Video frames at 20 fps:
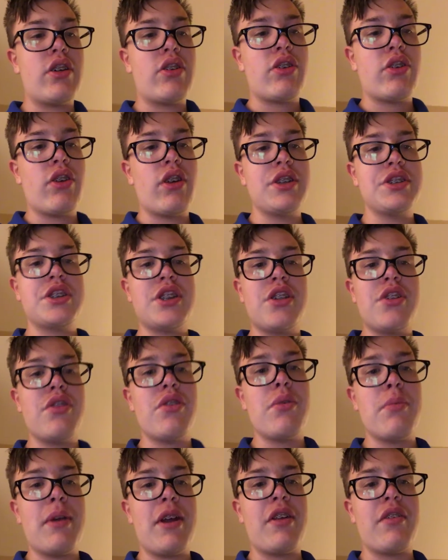Crossed the
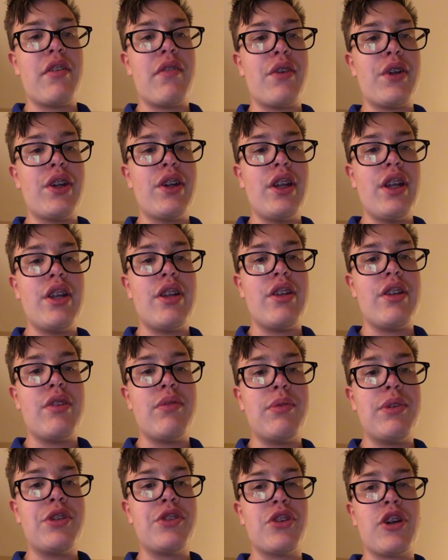Danube River,
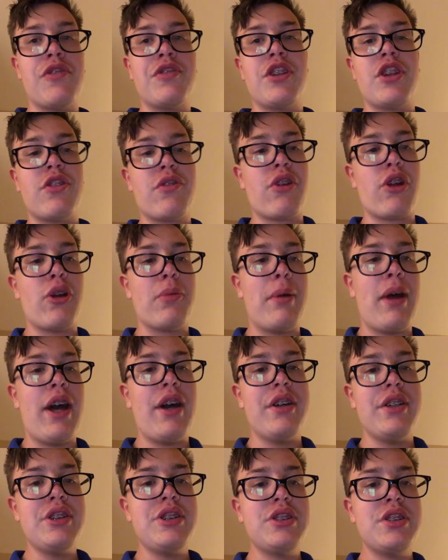and we drove to the Royal
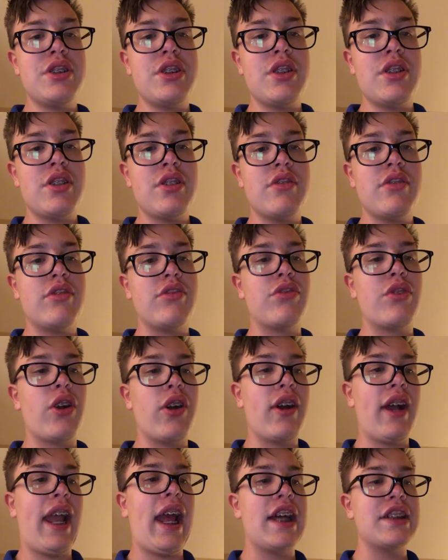
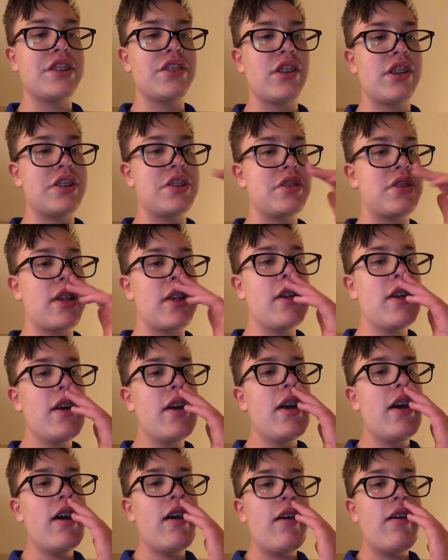Castle, I should say.
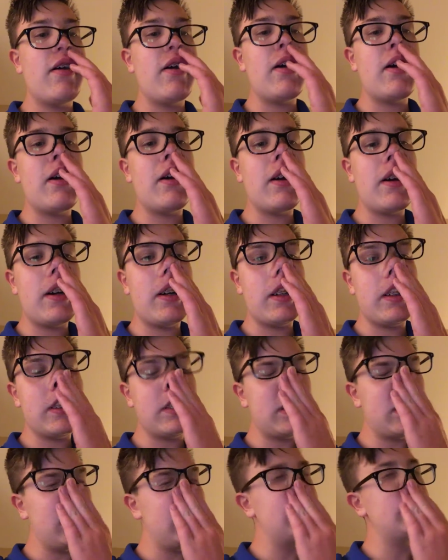
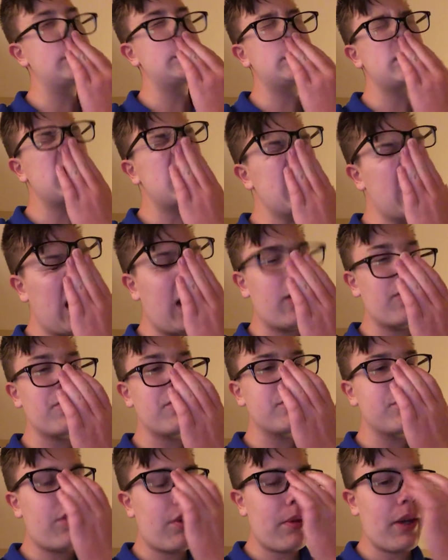From
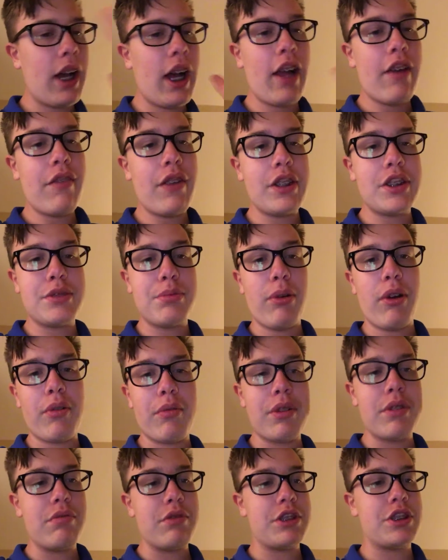a high vantage
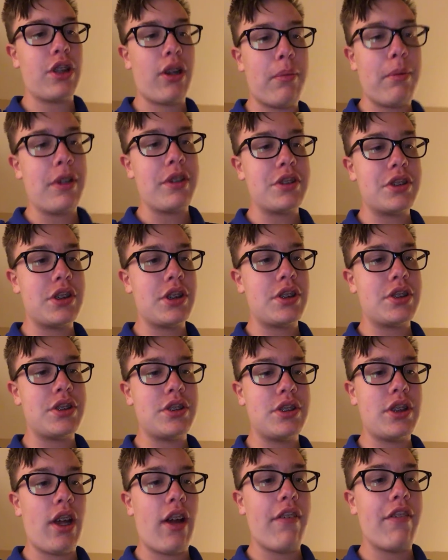point, we saw a bunch of
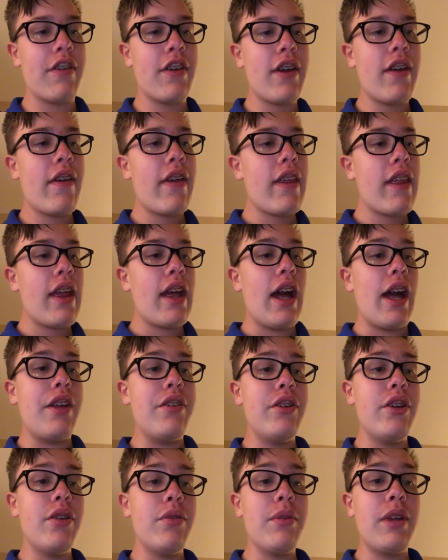stuff. At
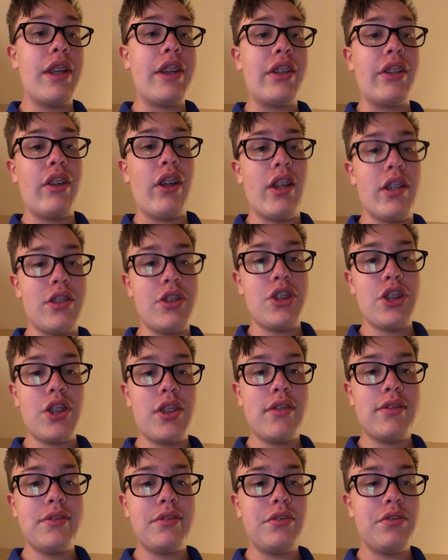noon, we had the lunch.